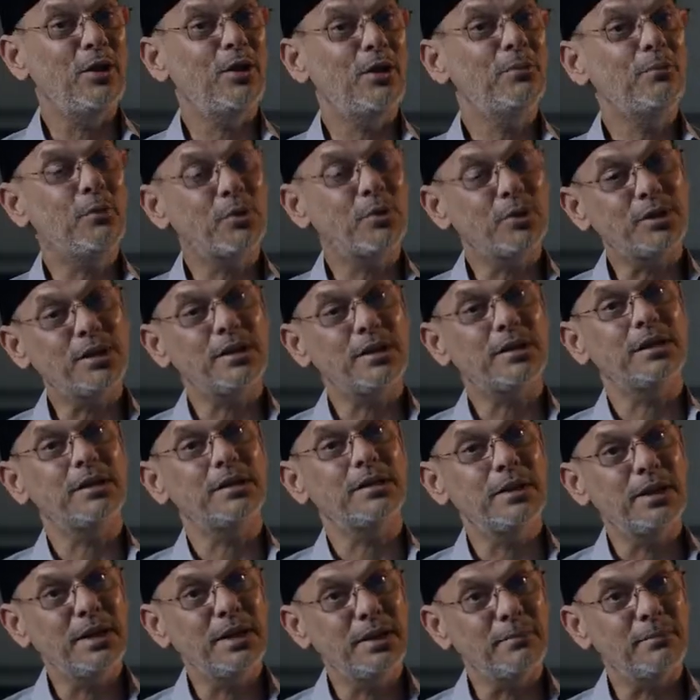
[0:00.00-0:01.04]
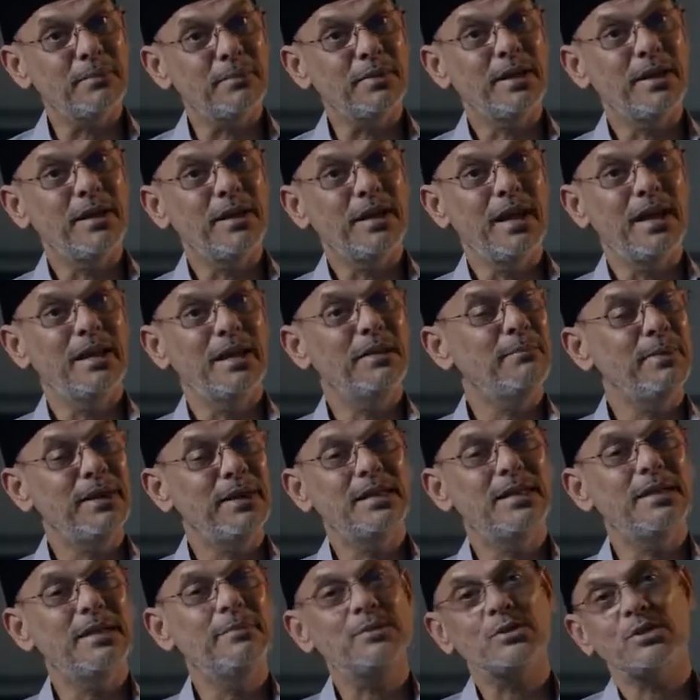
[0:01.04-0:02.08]
God protected him and made
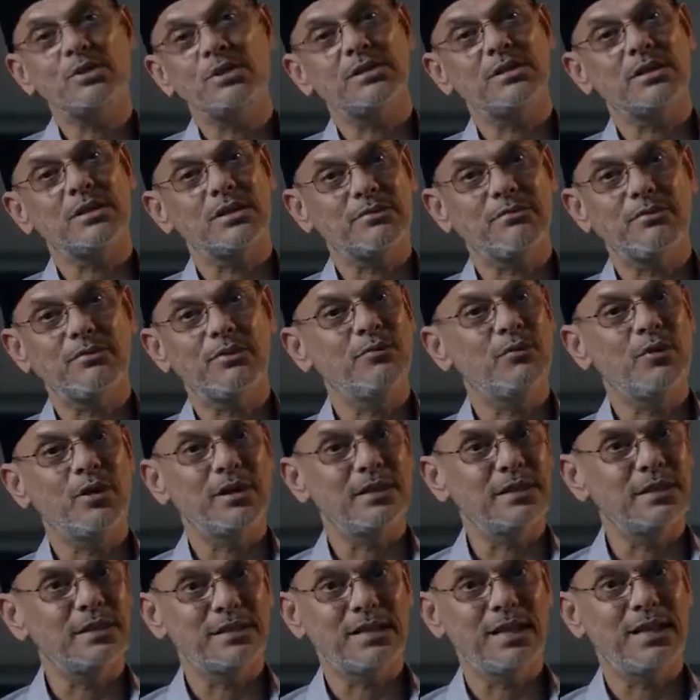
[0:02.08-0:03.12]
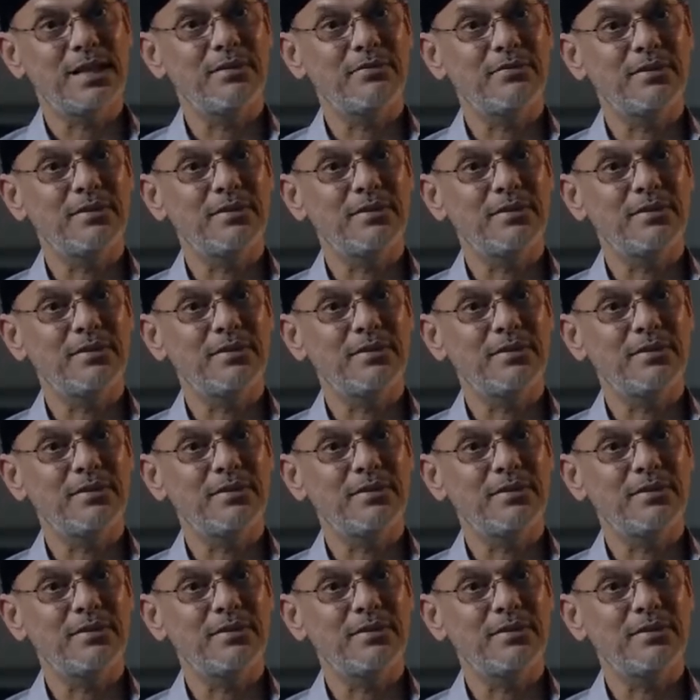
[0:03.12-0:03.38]
him successful throughout his life.